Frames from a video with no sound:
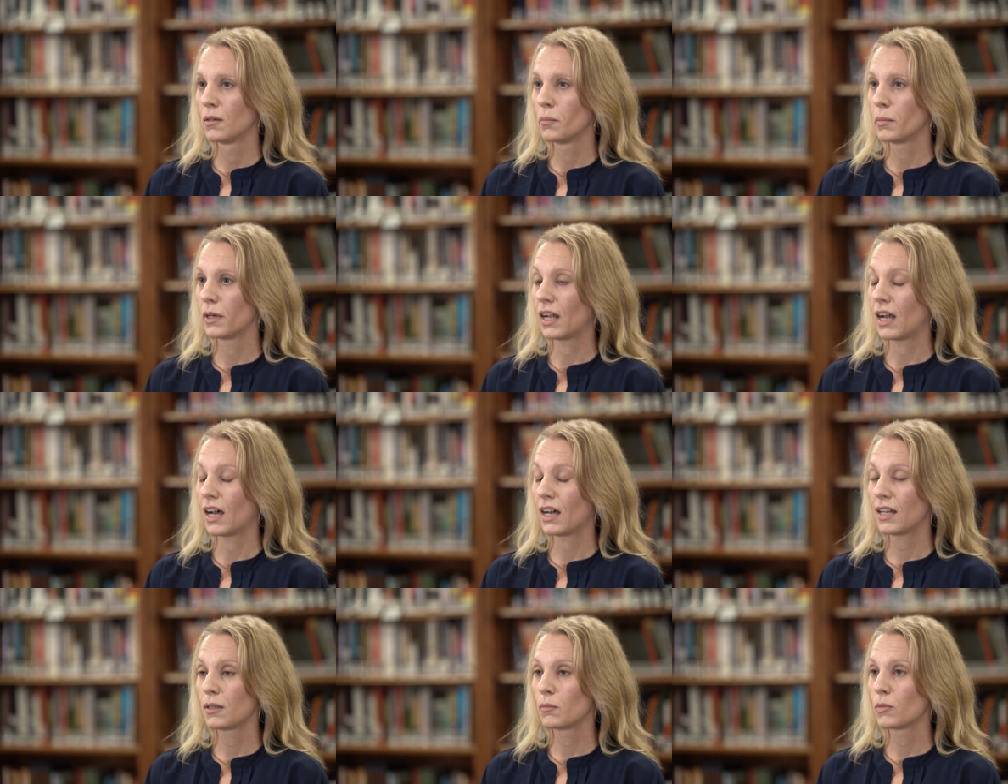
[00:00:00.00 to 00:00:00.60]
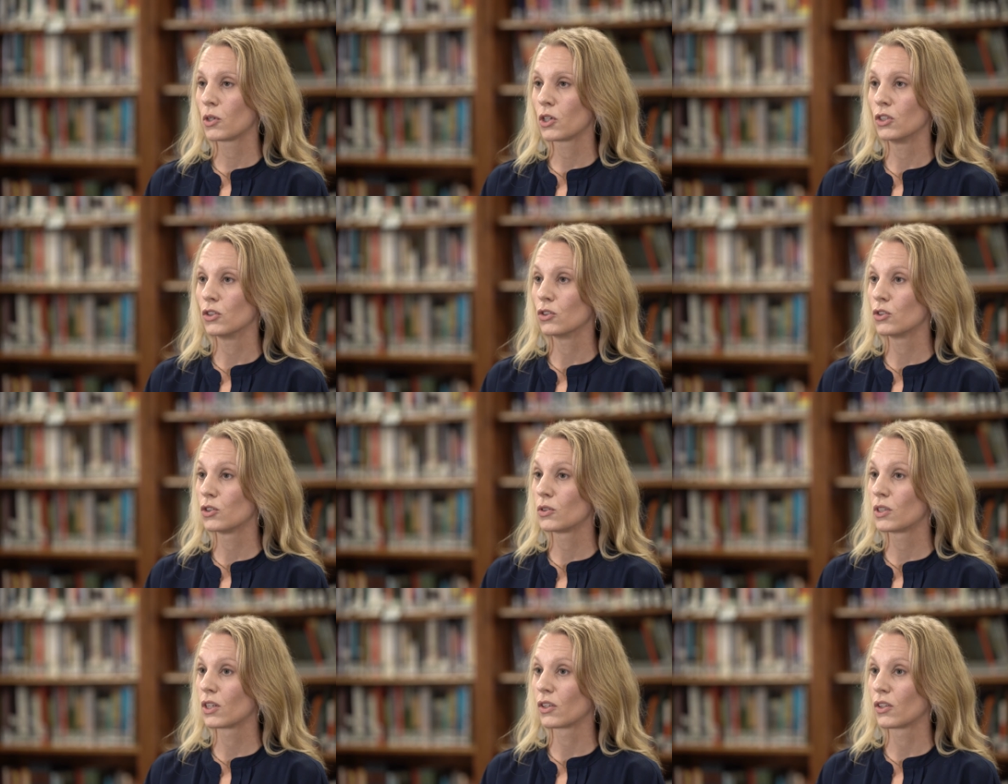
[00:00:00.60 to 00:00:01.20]
But Adam couldn't
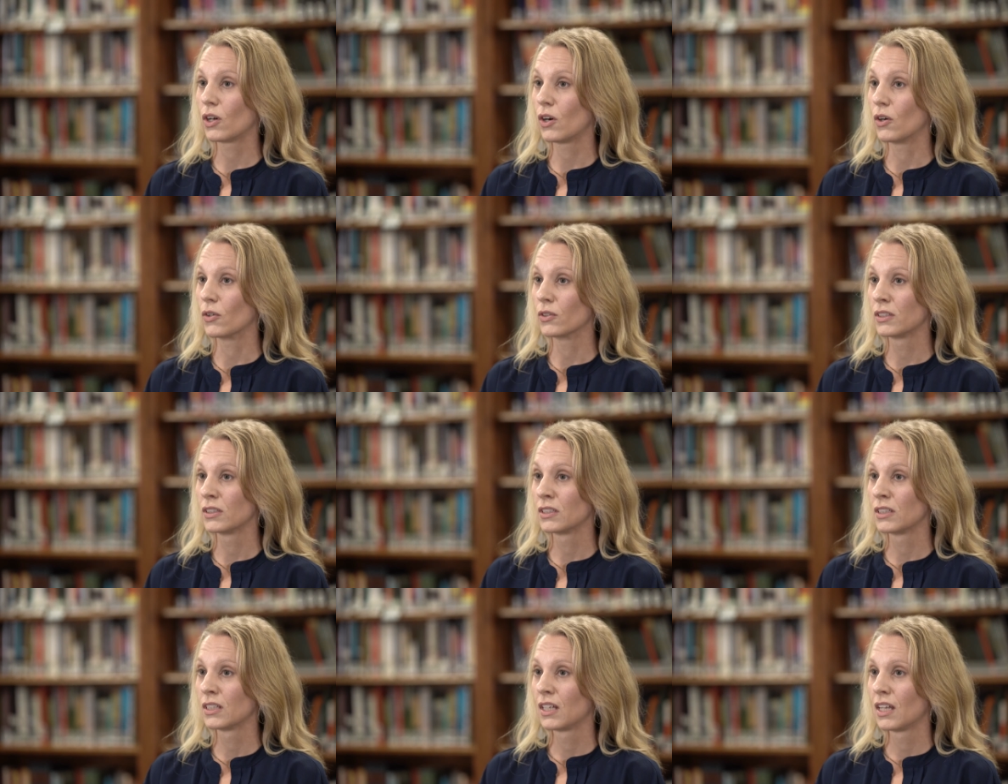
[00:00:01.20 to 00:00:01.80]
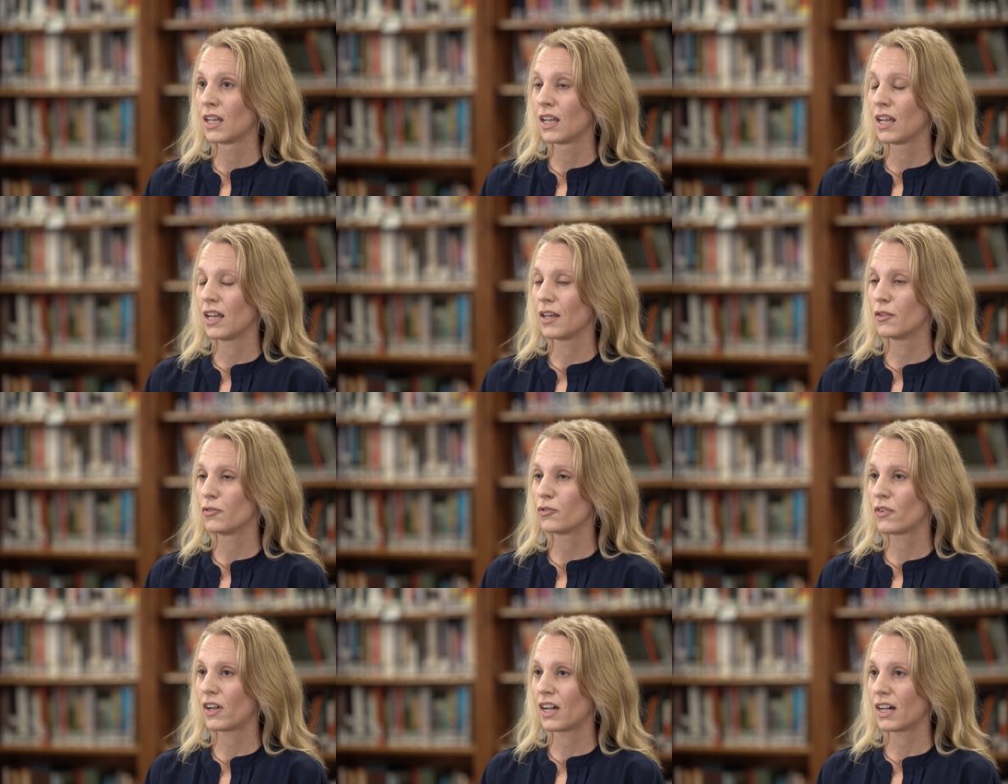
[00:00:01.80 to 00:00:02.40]
do it alone.
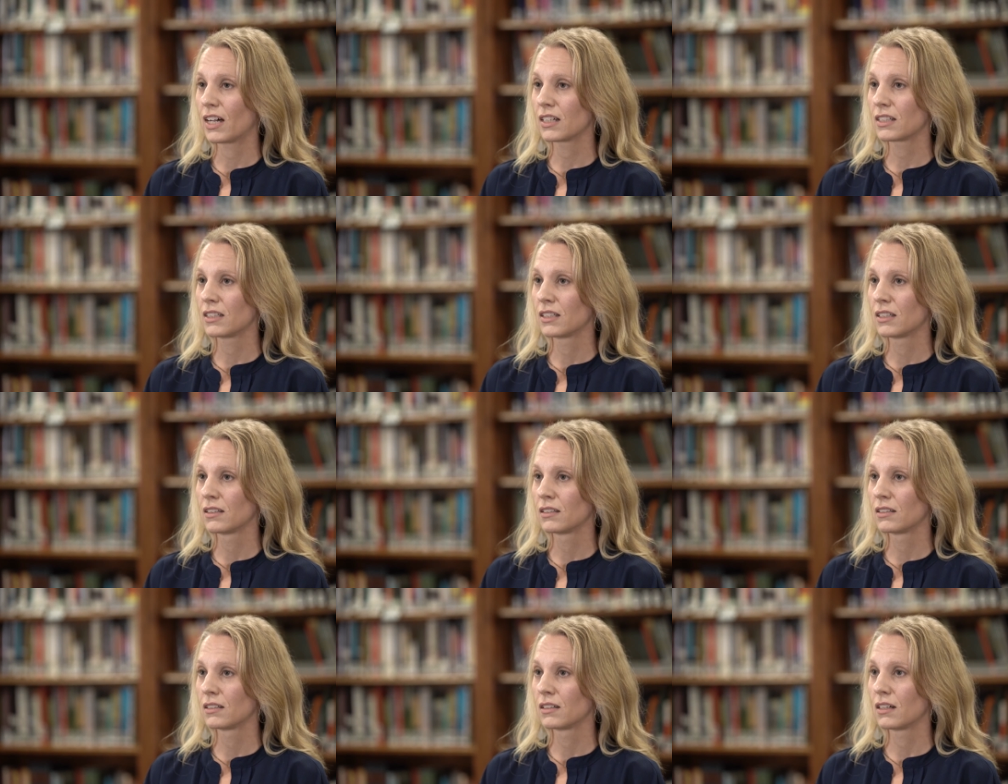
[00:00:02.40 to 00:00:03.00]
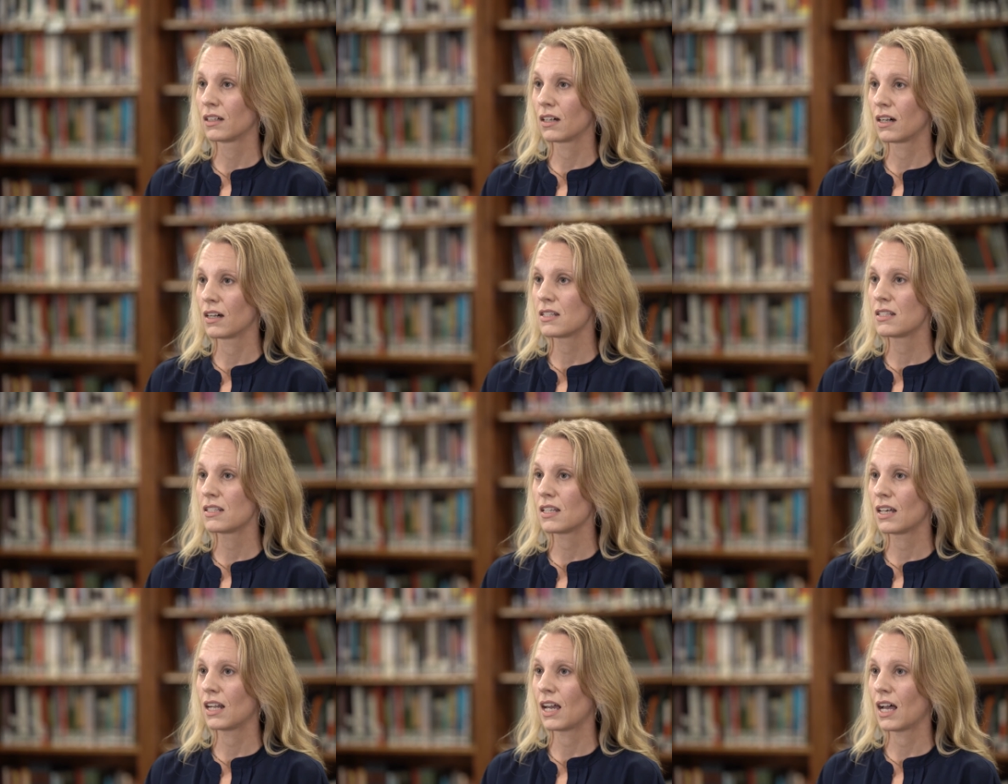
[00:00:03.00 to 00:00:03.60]
In fact, God
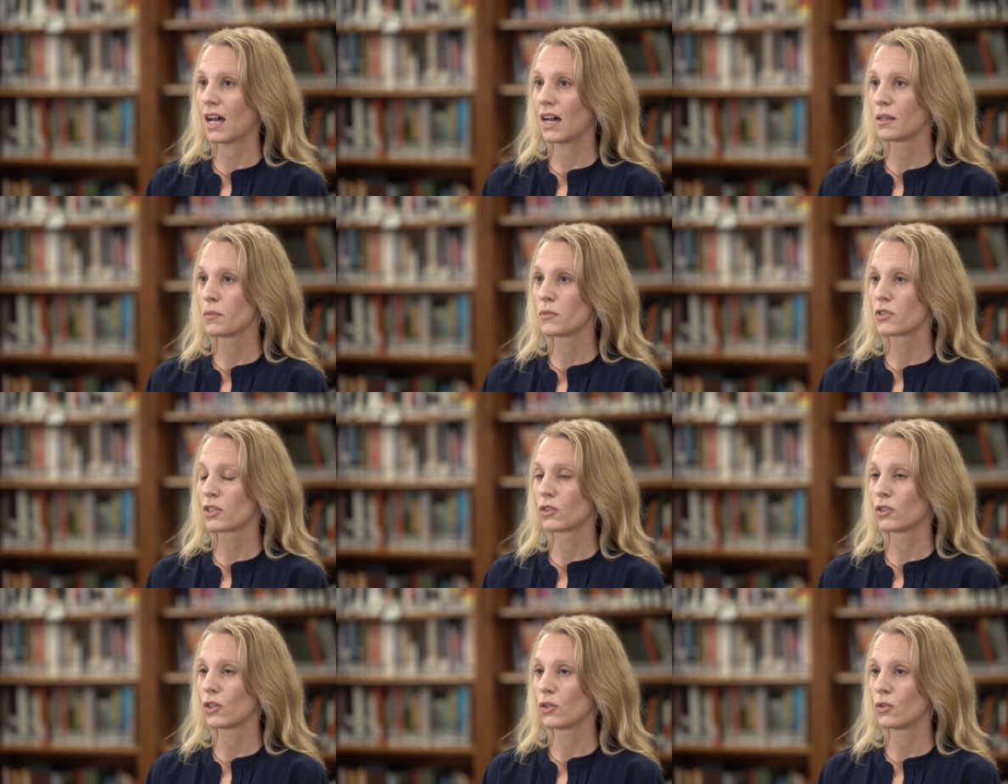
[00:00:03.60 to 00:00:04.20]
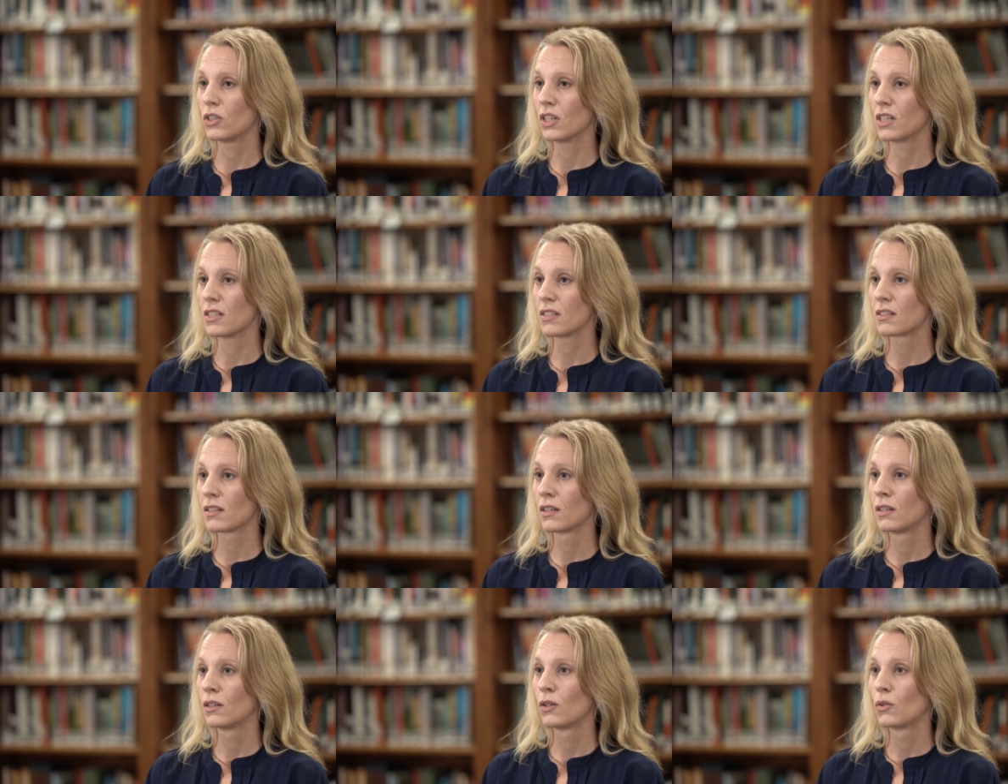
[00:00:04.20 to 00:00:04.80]
said Adam's
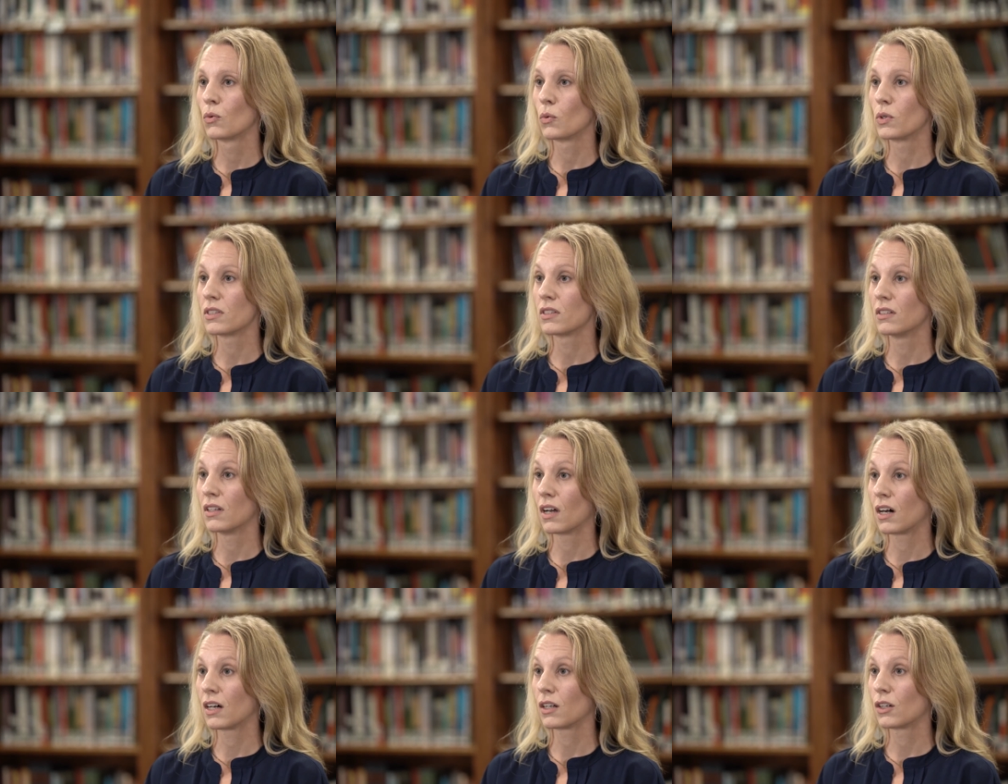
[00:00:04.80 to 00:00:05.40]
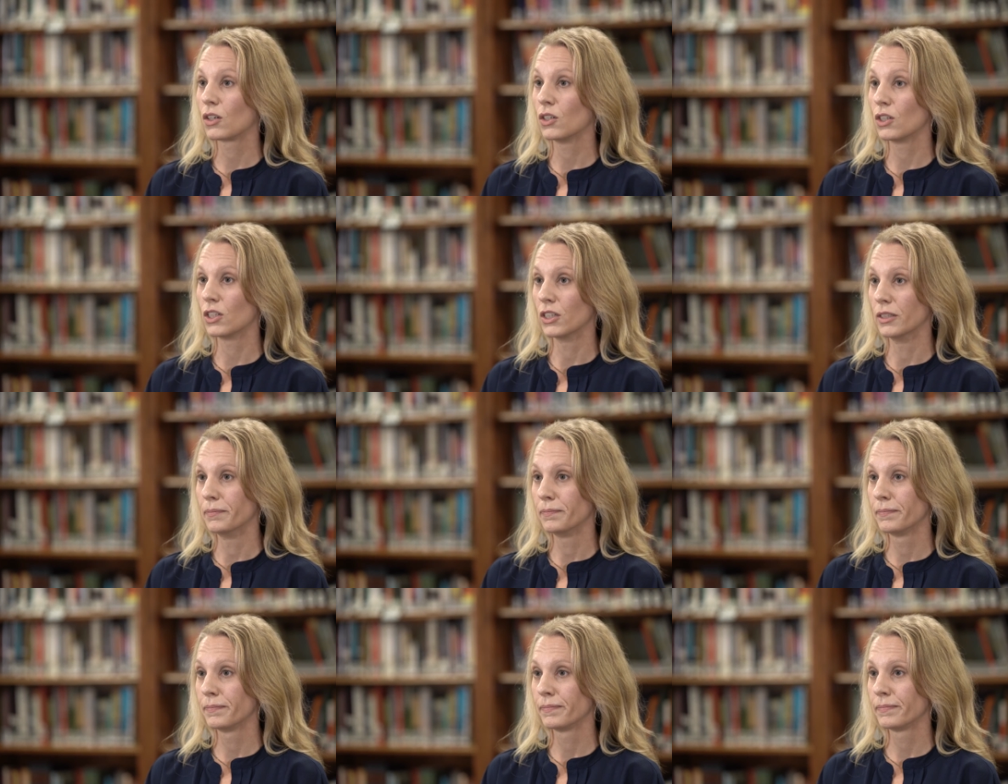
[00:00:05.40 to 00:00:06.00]
aloneness was not good.